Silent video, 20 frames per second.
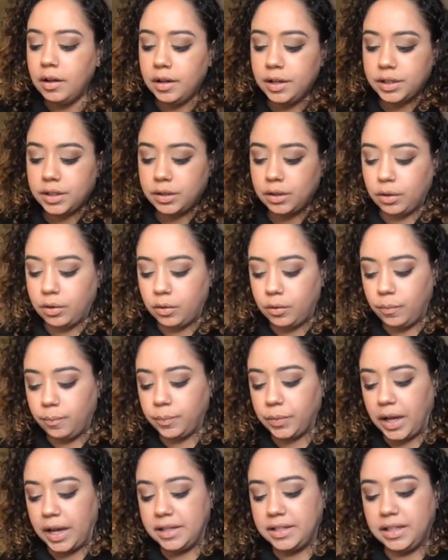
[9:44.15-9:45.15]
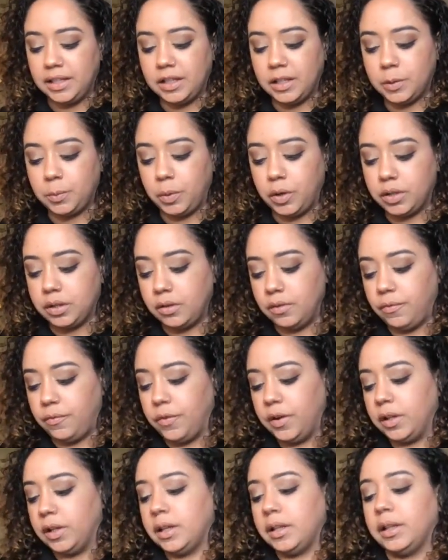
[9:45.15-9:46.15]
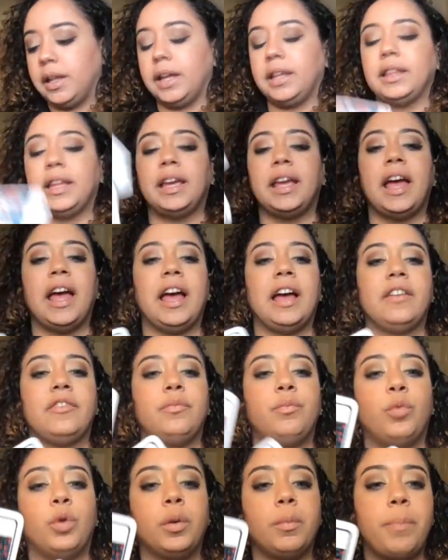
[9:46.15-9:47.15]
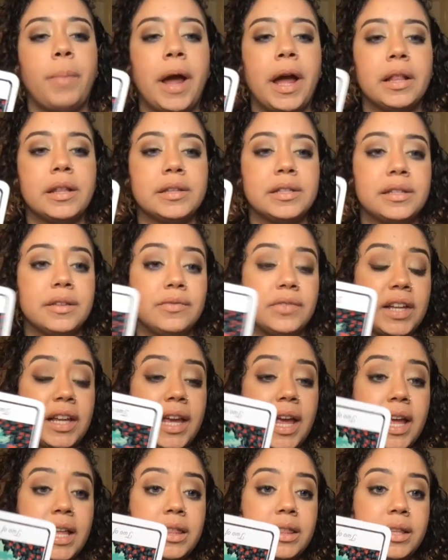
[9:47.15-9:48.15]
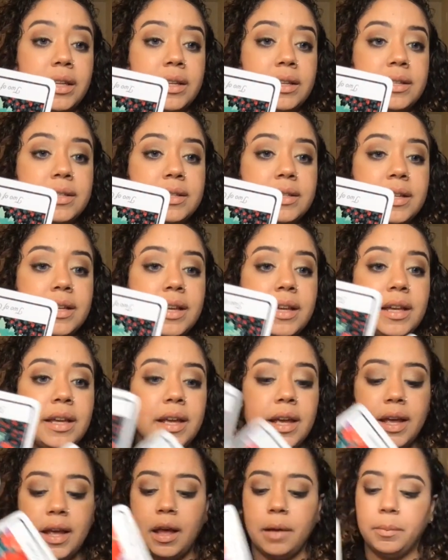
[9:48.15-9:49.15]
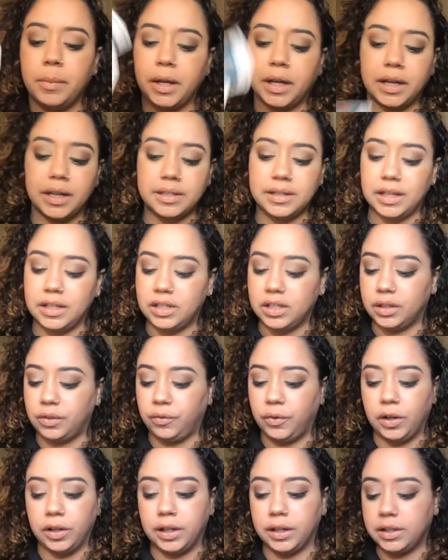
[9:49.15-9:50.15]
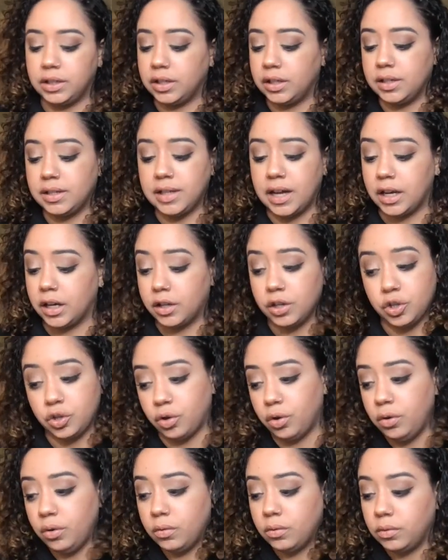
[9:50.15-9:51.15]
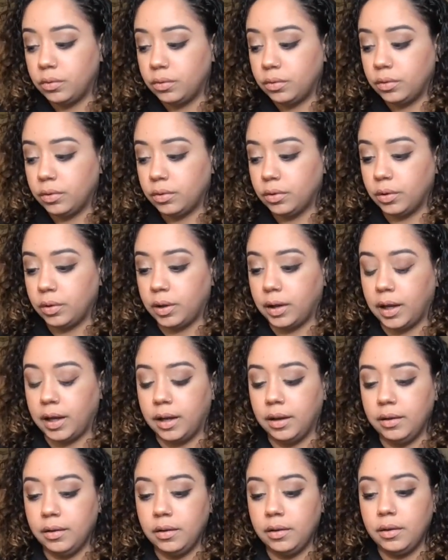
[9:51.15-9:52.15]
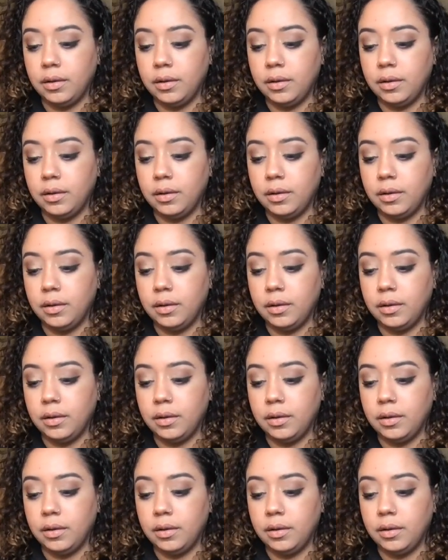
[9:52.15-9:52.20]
So I see this person feeling like they have more balance if they end things because they just feel like shit is out of control, okay?